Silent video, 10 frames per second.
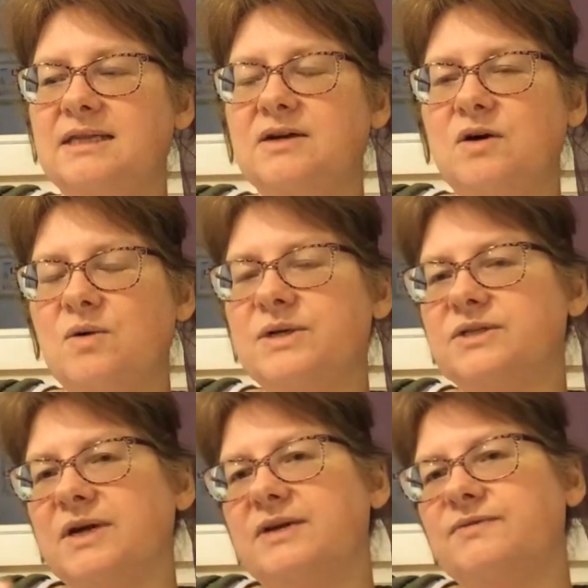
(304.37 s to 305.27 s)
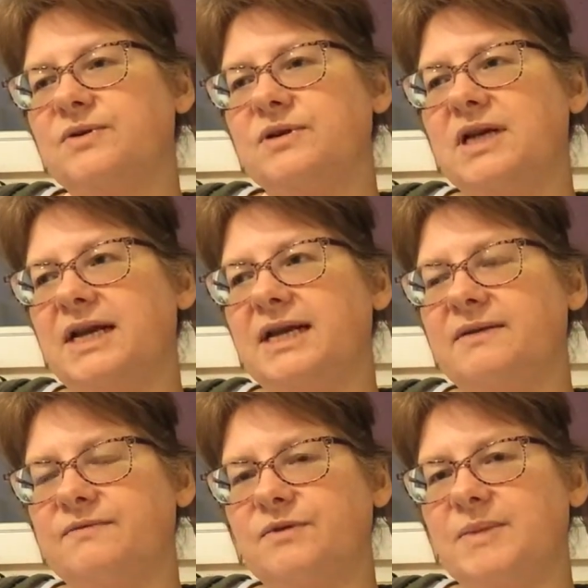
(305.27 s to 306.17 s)
they're always great for getting
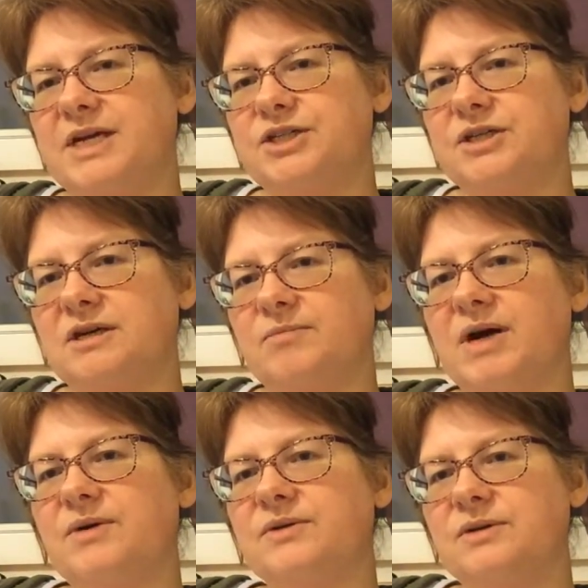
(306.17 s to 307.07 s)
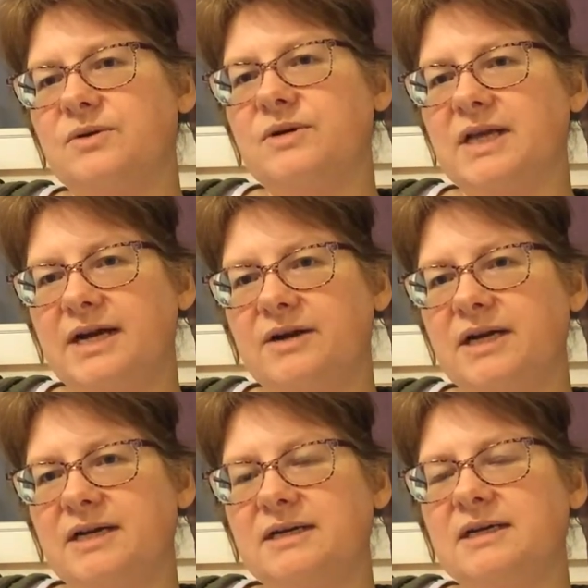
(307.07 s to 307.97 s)
information about the local
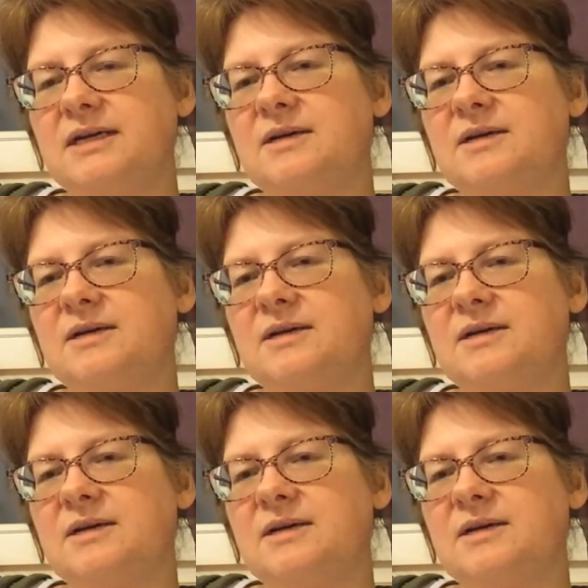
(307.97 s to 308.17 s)
area,